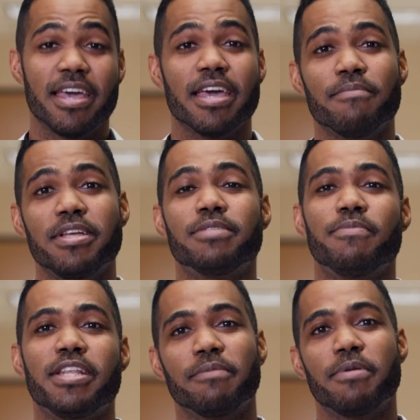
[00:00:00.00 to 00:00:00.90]
It means
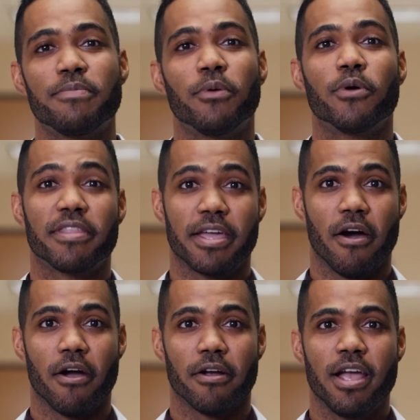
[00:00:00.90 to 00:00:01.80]
meeting people where they
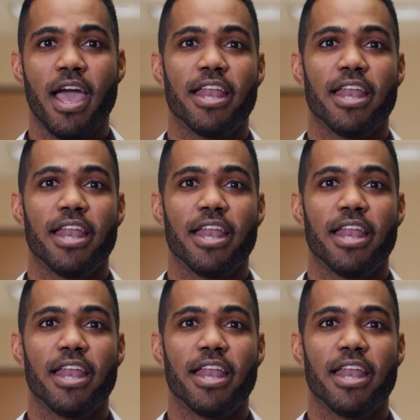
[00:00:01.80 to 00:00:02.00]
are